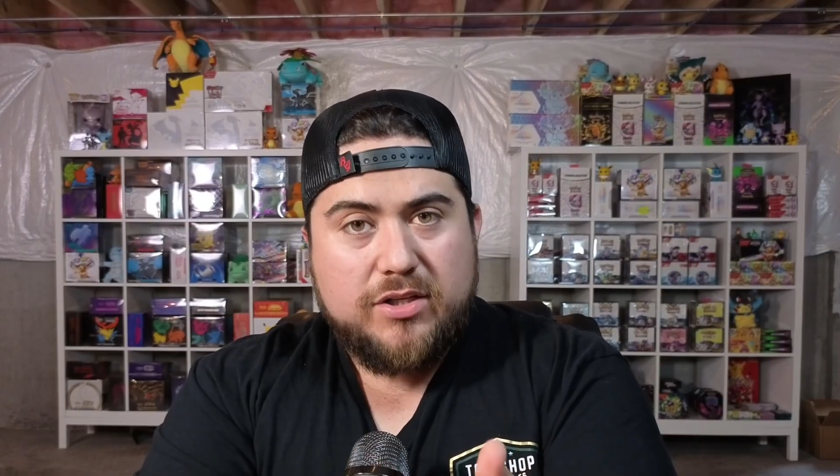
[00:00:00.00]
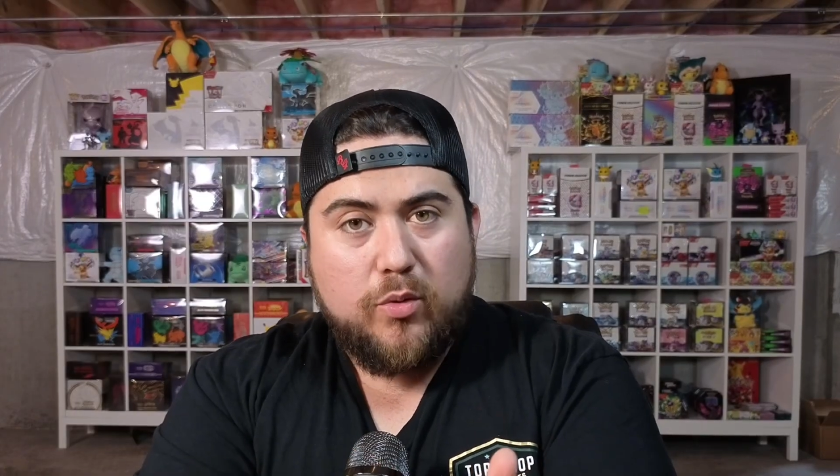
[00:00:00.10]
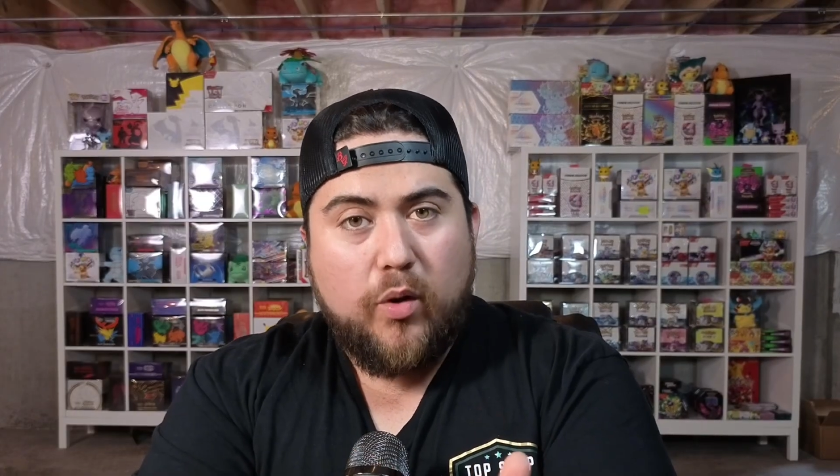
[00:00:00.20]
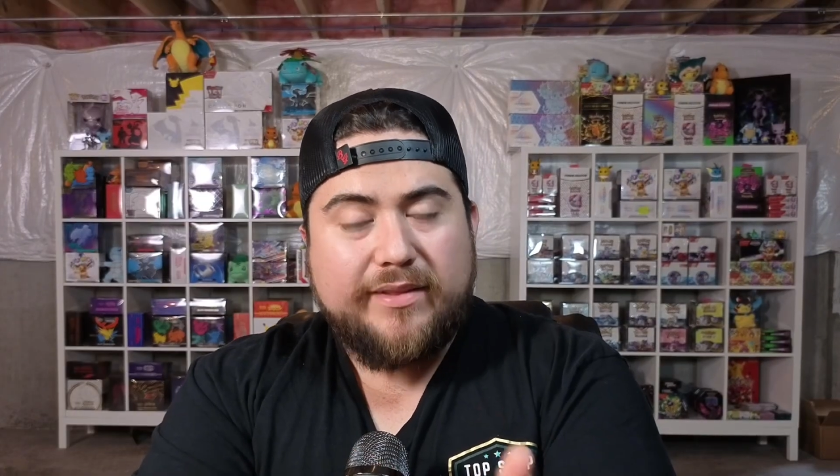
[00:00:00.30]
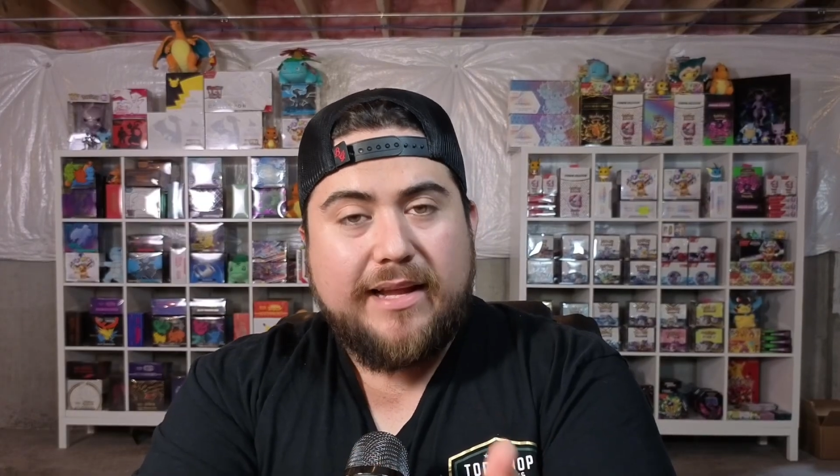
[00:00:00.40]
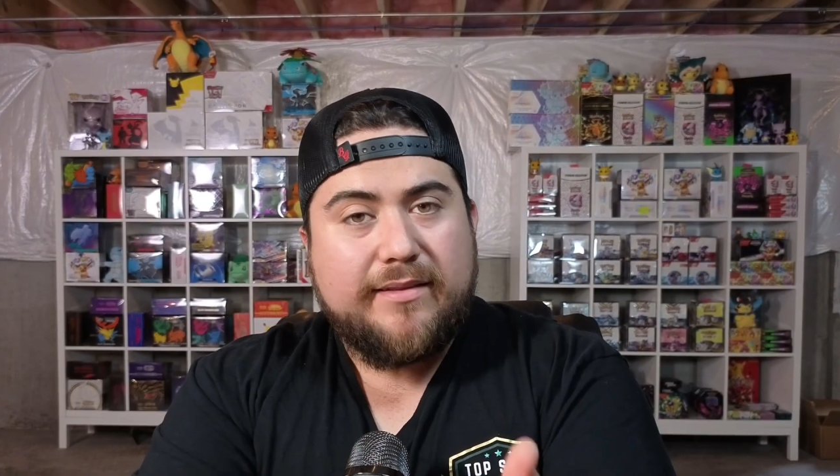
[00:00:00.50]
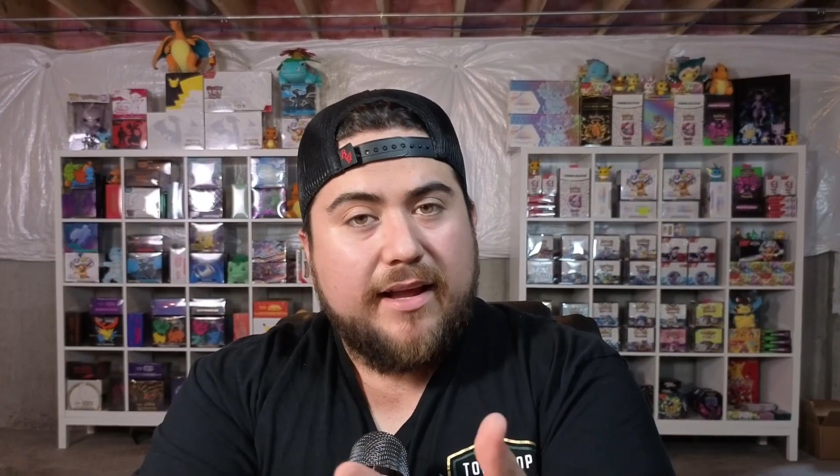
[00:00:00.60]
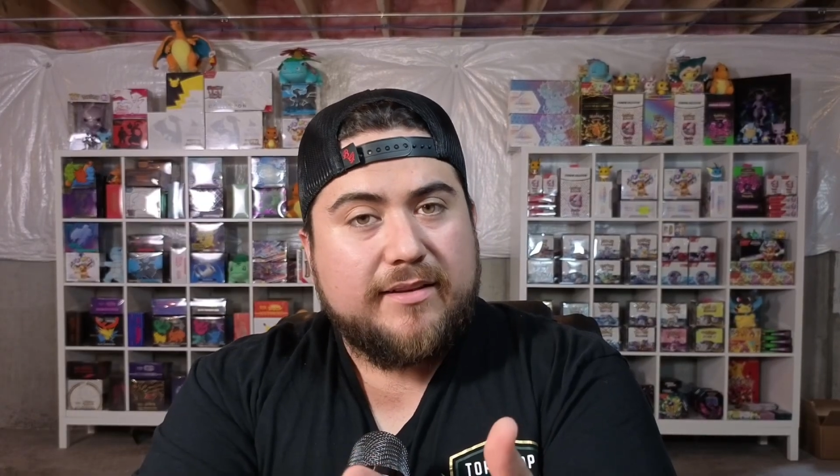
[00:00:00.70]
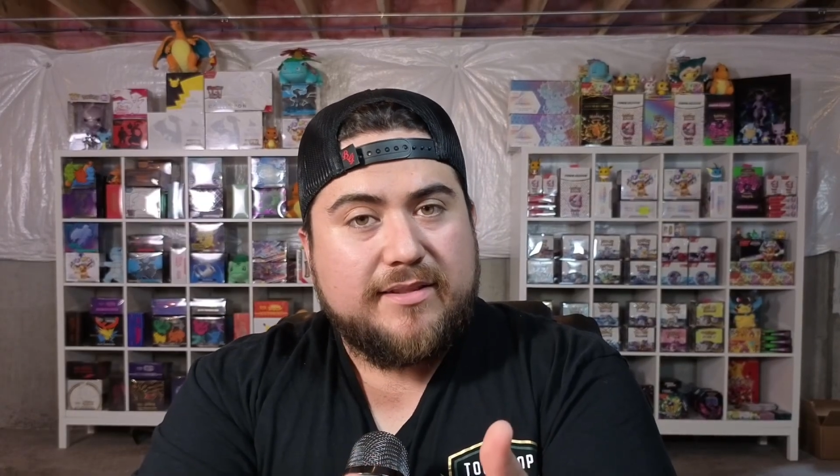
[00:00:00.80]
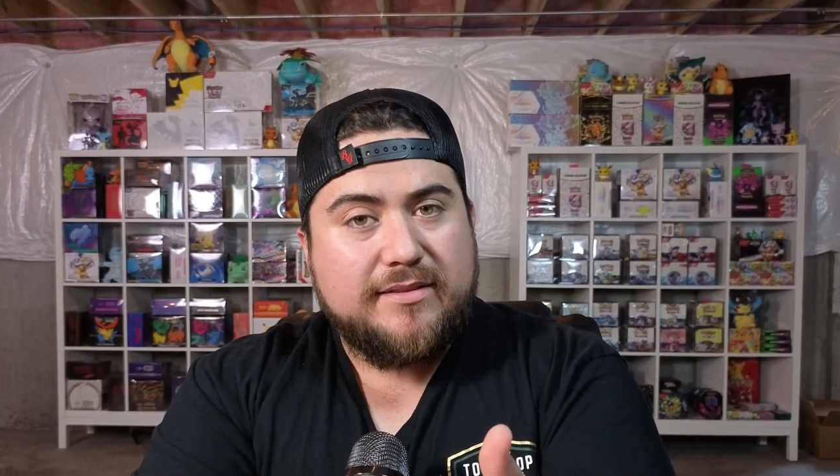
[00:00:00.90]
what they
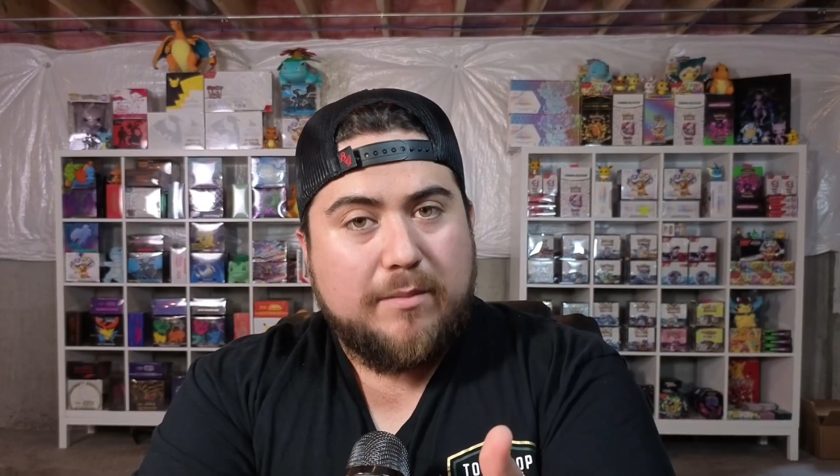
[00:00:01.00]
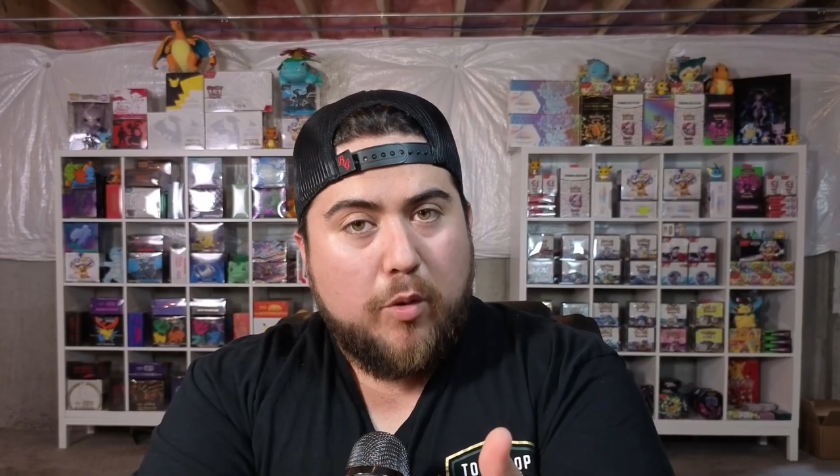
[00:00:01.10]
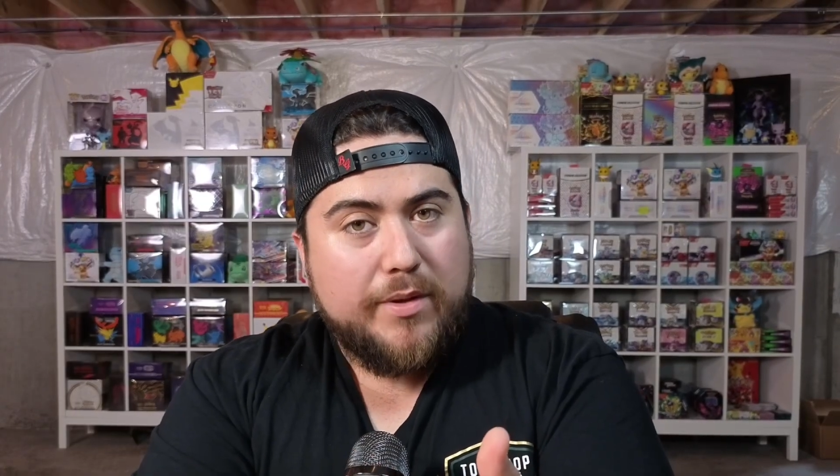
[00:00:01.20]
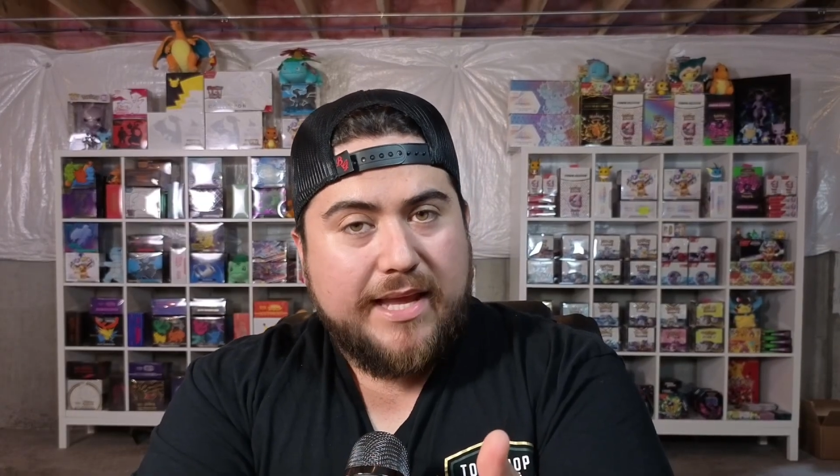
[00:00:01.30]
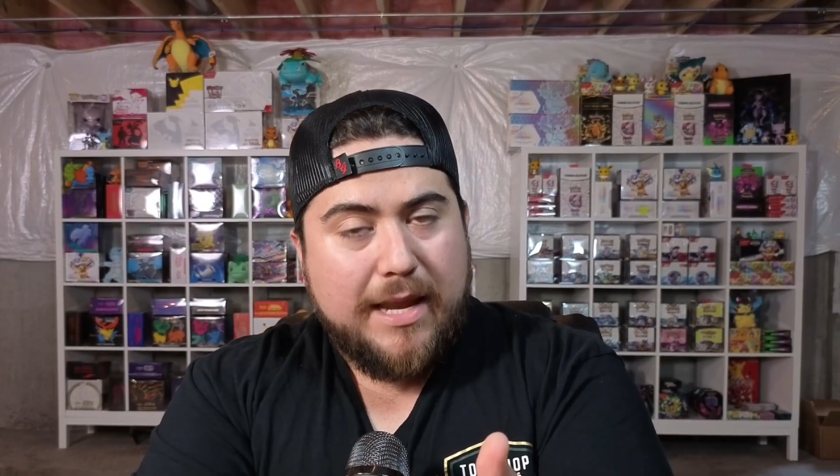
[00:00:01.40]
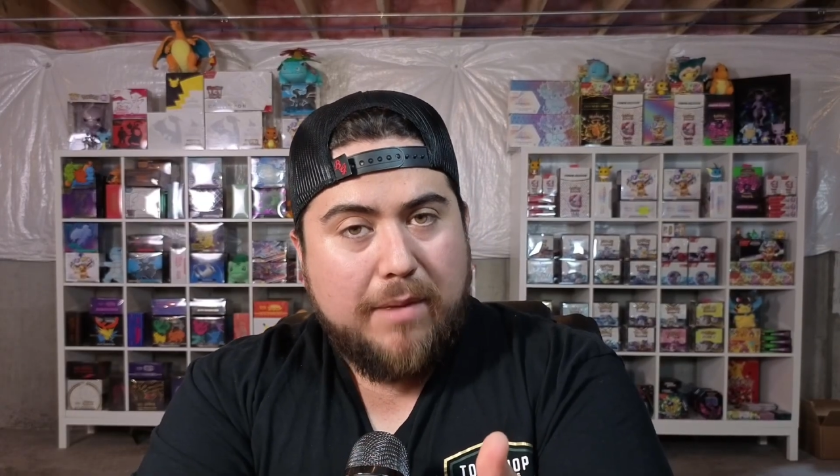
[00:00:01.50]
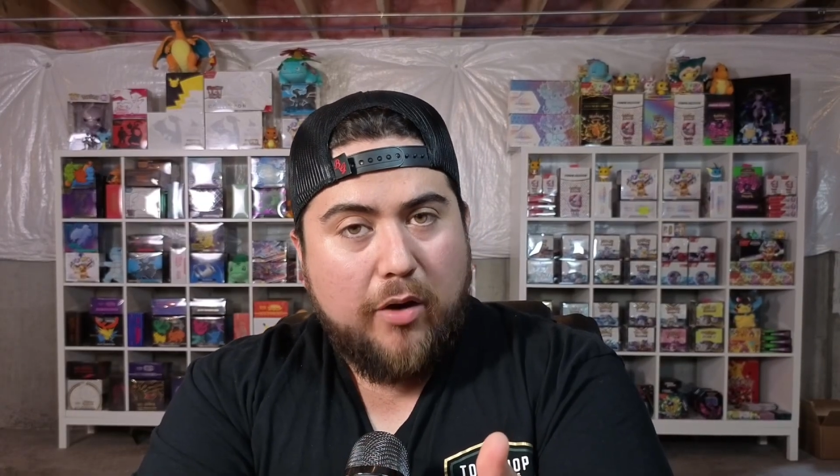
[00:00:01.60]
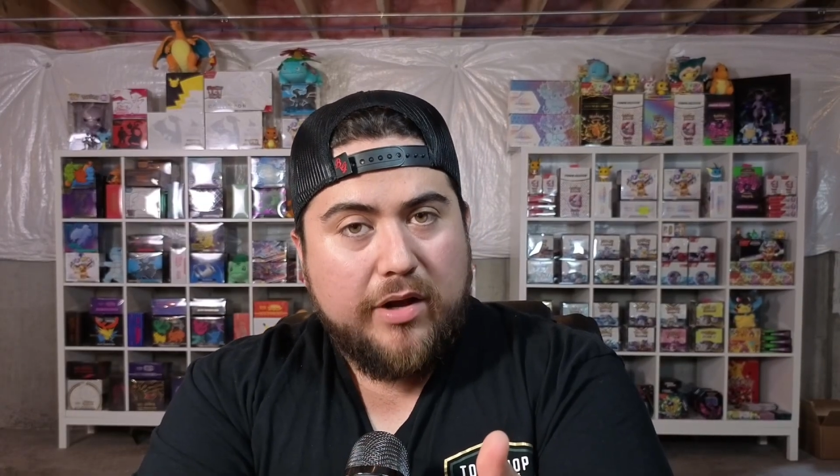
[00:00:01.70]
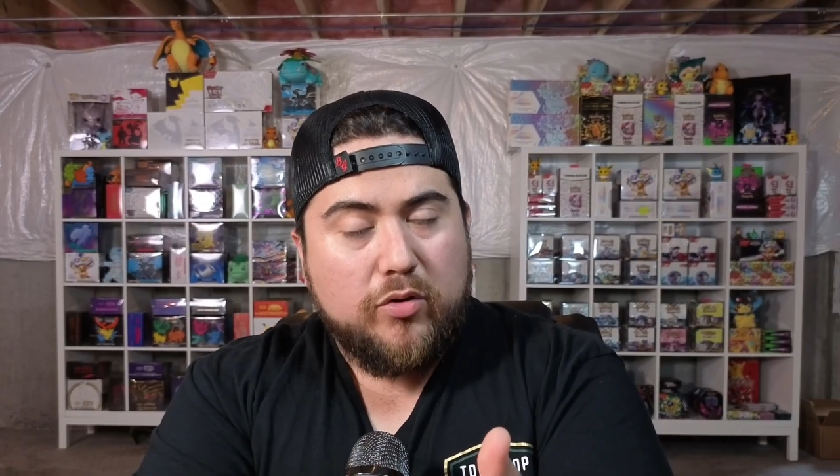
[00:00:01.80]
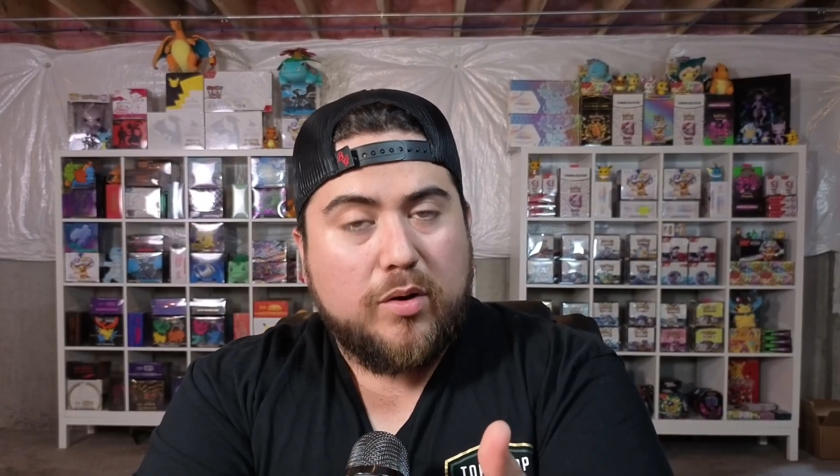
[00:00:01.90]
did since the moment they came out,
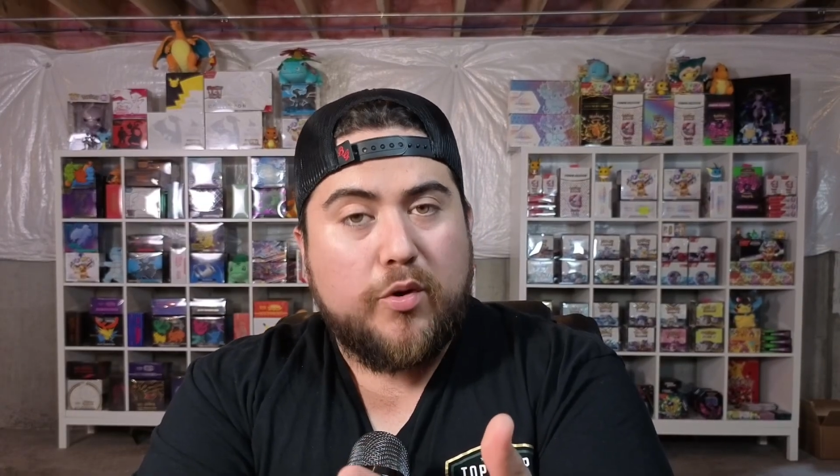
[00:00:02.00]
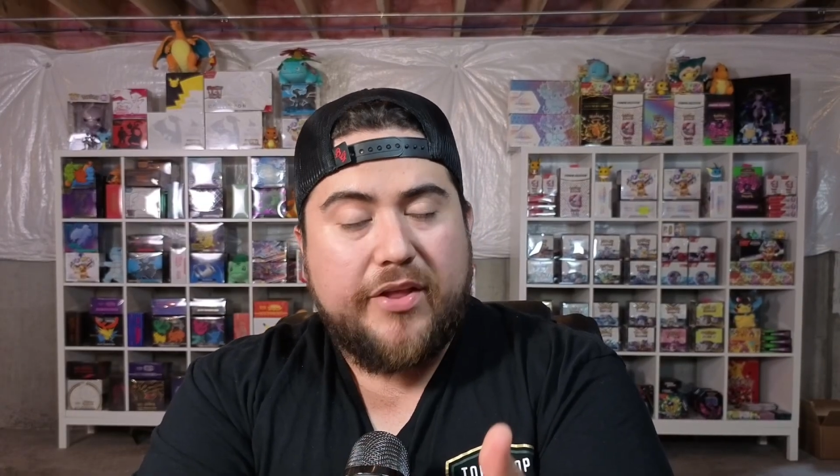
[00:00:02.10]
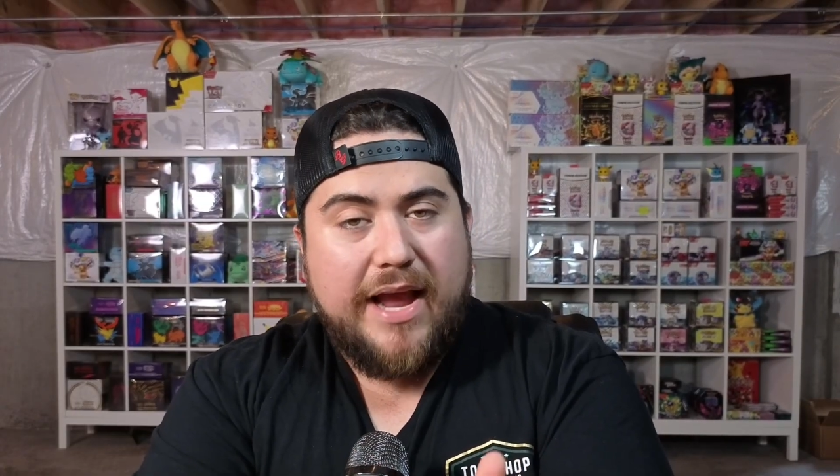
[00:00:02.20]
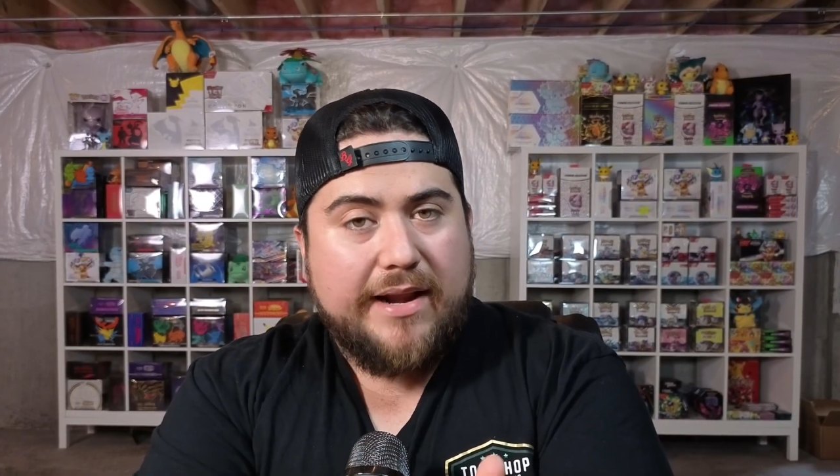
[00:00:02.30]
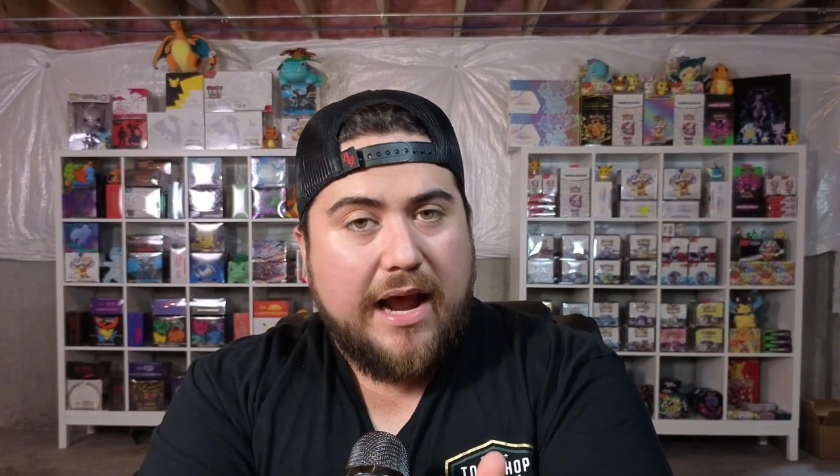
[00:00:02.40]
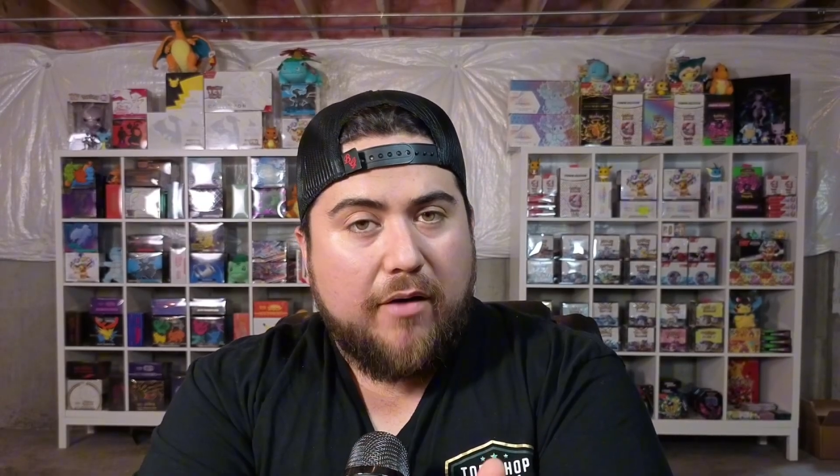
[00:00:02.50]
and look at where they are now.